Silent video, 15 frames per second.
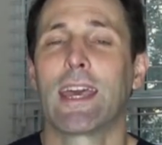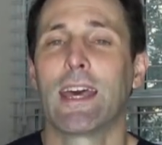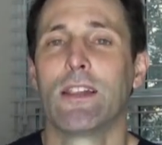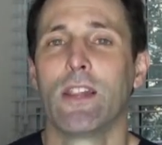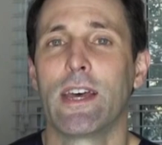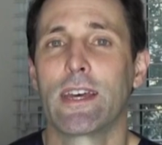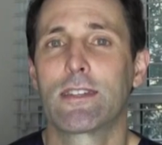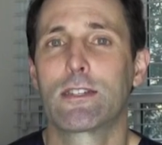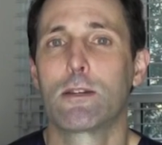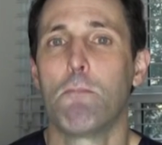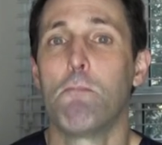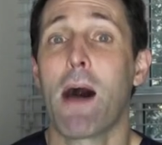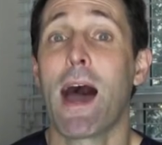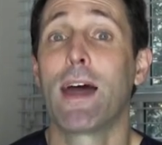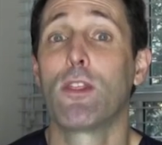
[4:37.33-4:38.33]
get links
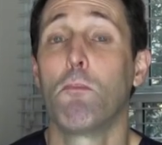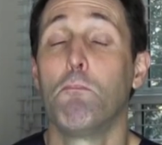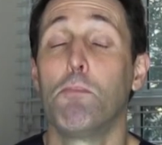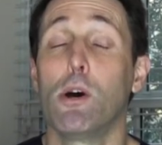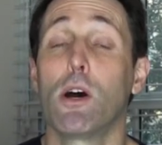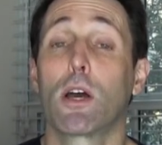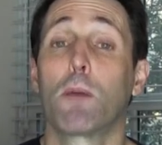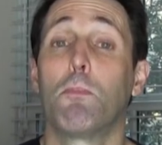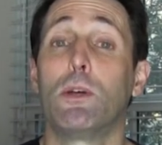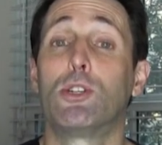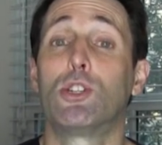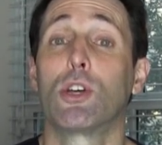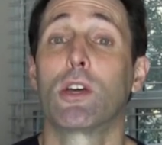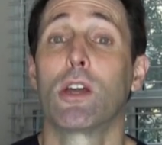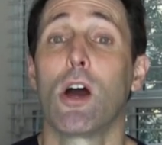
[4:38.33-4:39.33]
to buy the book,
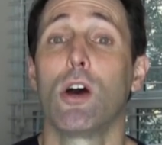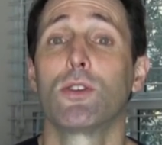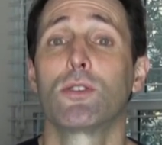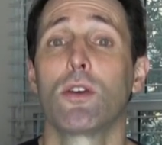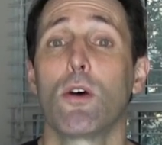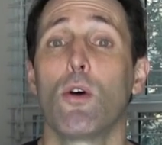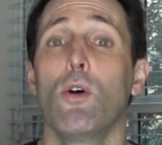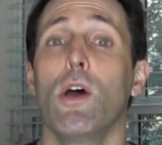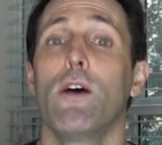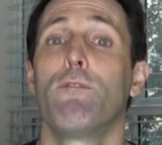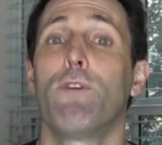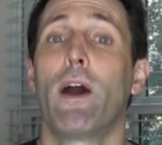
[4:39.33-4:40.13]
but you can also